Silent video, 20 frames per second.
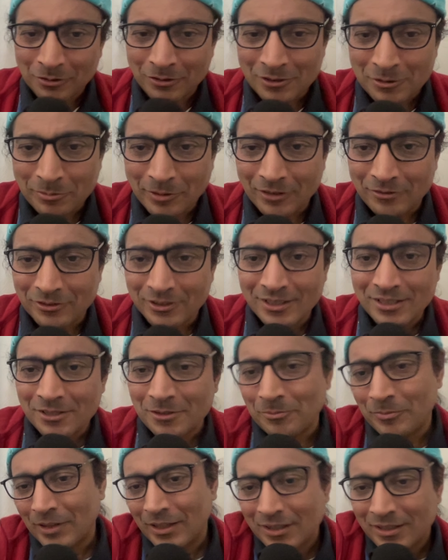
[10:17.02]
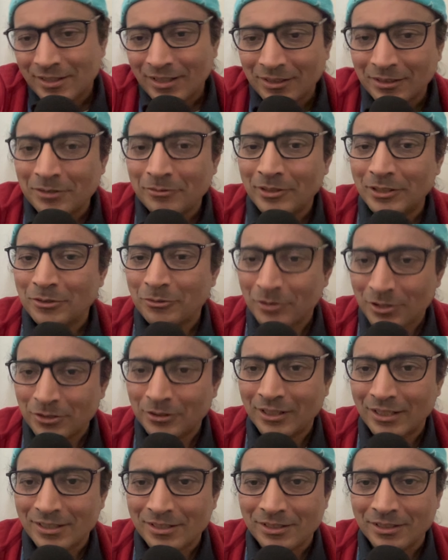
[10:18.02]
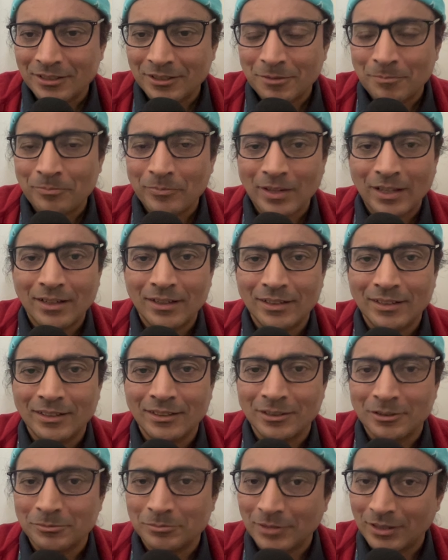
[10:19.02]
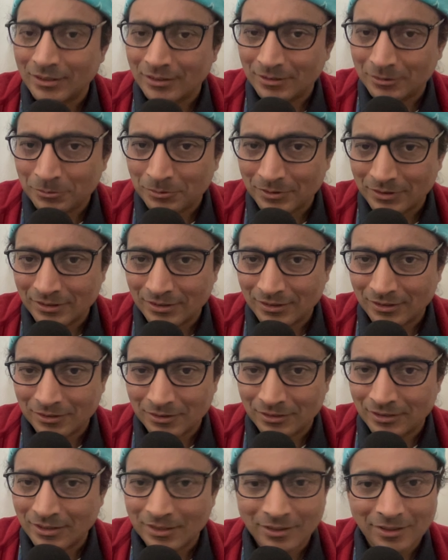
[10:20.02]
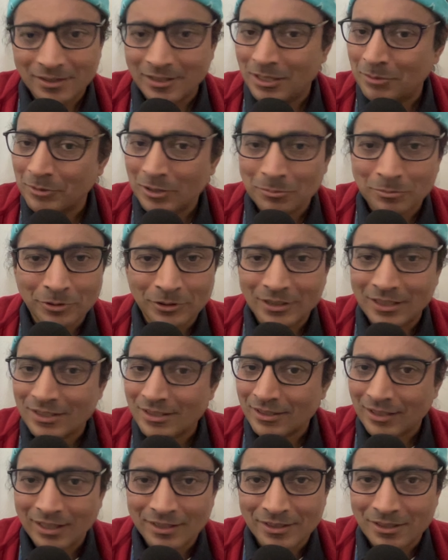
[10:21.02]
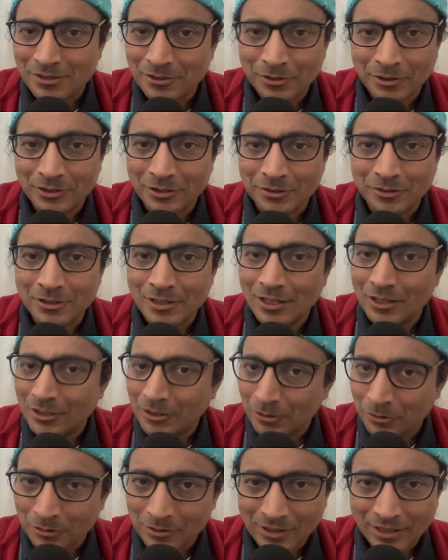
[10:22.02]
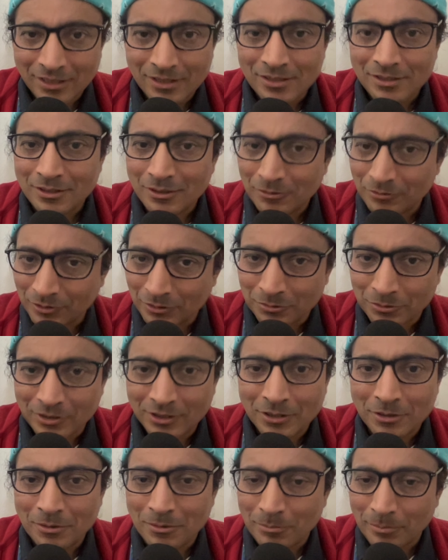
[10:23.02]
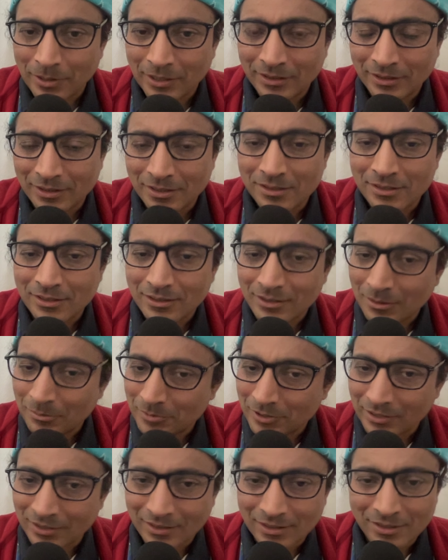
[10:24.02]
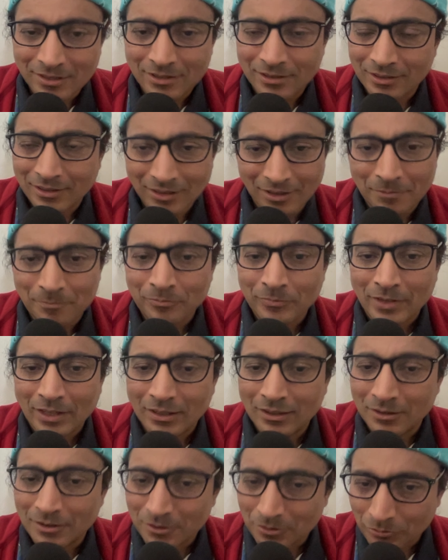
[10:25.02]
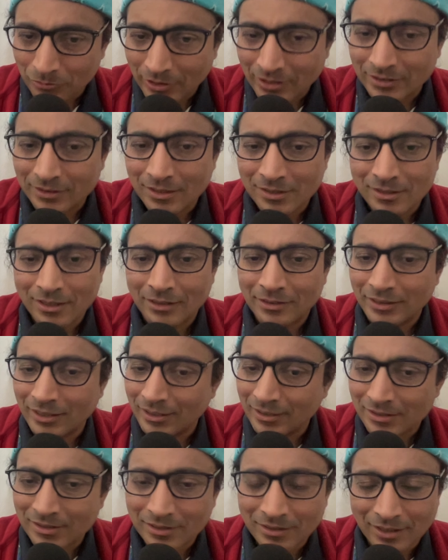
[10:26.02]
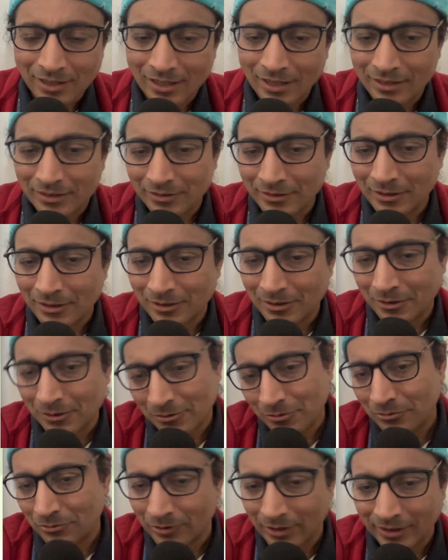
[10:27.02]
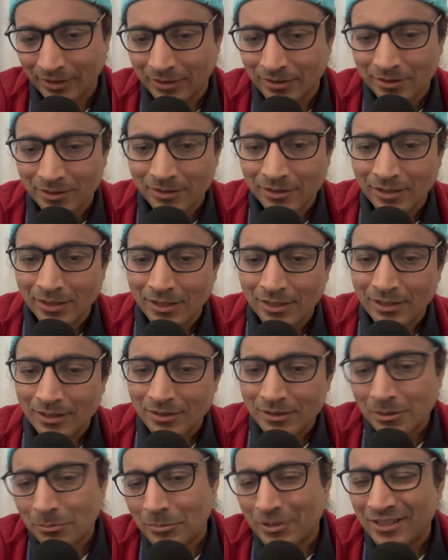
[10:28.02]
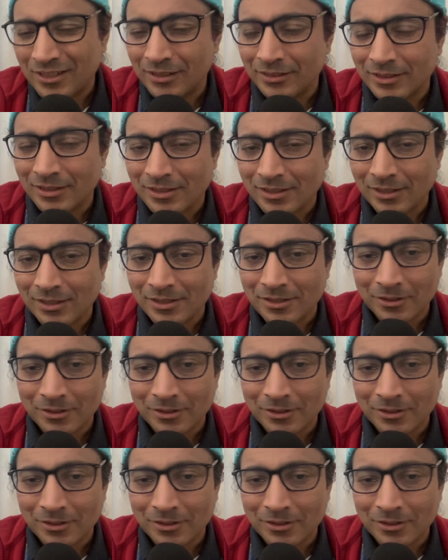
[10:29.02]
oats breakfast. Here's another way to visualize it. These are the same components I just showed you: whole grains, fruit, berries, some seeds, sweeteners like dates and their variants, some miscellaneous things.